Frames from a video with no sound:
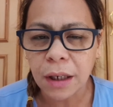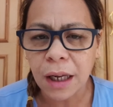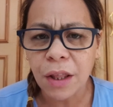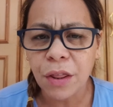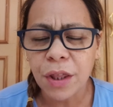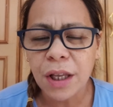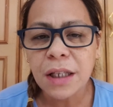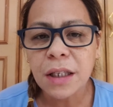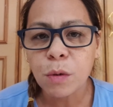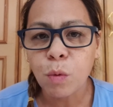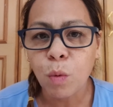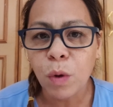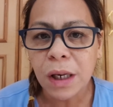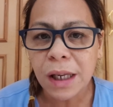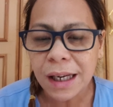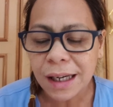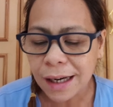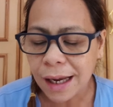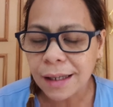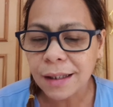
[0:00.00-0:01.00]
and this
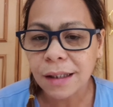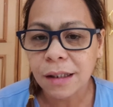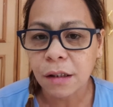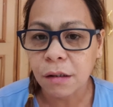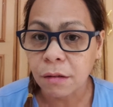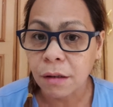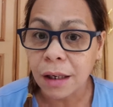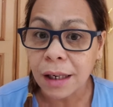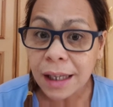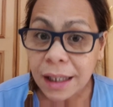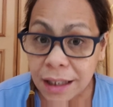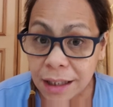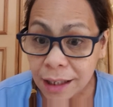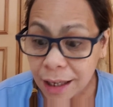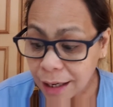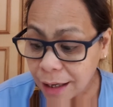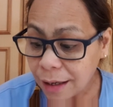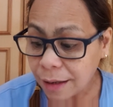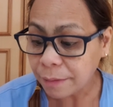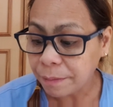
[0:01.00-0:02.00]
willingness to
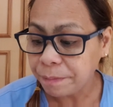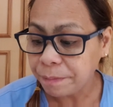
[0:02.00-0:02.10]
listen